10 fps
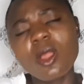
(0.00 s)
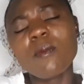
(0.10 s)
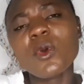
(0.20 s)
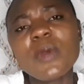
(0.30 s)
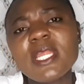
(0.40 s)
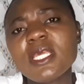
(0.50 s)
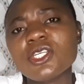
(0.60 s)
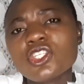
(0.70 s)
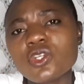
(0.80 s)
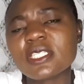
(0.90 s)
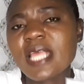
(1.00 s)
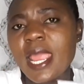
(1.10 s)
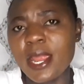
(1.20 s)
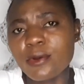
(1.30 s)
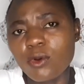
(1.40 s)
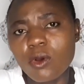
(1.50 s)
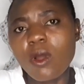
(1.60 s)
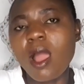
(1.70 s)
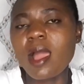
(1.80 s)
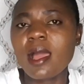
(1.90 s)
But when it shows
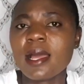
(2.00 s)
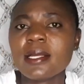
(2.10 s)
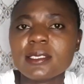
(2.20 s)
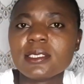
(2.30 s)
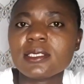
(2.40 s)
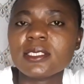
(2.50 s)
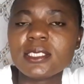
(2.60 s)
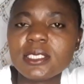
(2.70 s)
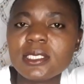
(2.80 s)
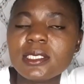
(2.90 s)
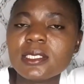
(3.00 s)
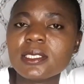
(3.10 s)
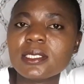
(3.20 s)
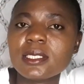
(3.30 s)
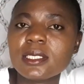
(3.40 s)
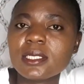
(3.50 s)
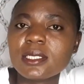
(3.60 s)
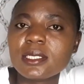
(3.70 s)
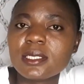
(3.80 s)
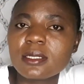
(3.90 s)
error and the
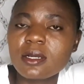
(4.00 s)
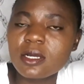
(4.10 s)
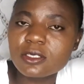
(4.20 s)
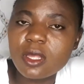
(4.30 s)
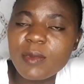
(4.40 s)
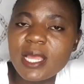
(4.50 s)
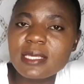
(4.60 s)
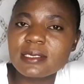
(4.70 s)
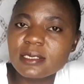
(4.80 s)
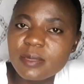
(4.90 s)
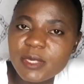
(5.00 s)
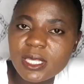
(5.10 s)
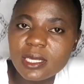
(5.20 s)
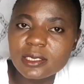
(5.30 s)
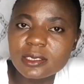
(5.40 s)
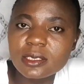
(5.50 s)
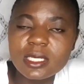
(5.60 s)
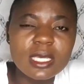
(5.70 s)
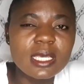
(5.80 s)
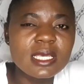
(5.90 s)
customer is debited,
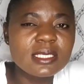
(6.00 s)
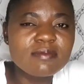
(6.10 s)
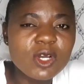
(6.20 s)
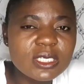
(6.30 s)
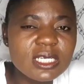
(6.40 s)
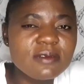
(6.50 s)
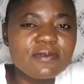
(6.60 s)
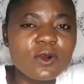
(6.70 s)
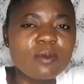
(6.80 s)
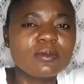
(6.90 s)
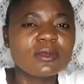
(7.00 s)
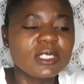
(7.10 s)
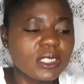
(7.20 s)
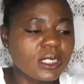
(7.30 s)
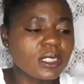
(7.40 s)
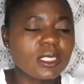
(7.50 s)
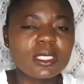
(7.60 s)
it's mostly from the